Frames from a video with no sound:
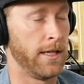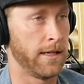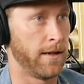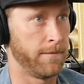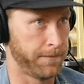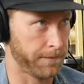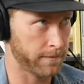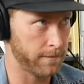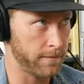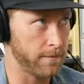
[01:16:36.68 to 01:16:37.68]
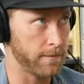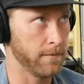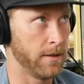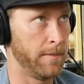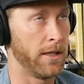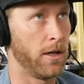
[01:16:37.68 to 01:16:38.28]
like I've, I mean,